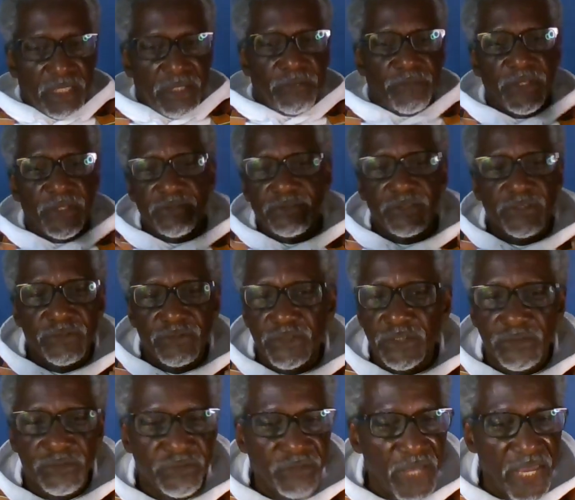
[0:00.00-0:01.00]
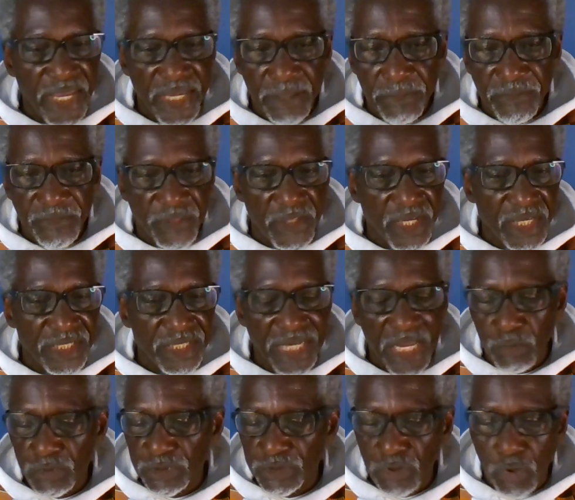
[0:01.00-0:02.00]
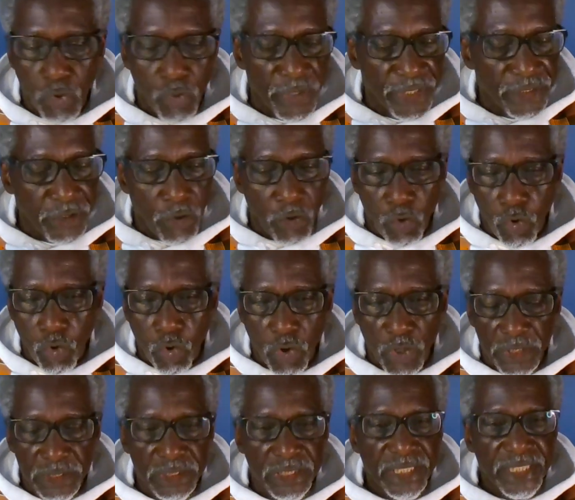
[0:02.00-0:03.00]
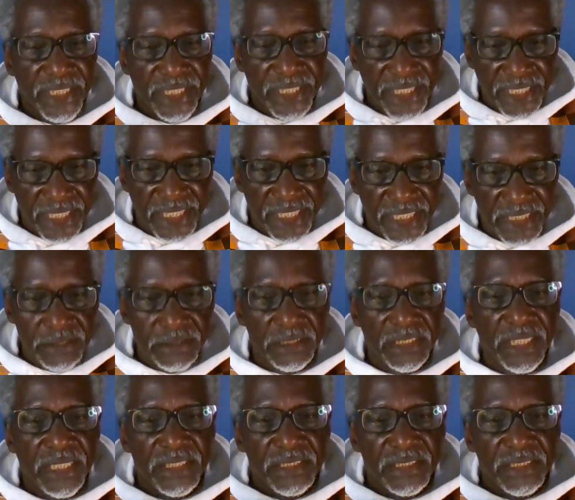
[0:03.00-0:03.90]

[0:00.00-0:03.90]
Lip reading: This is the same thing that was going on in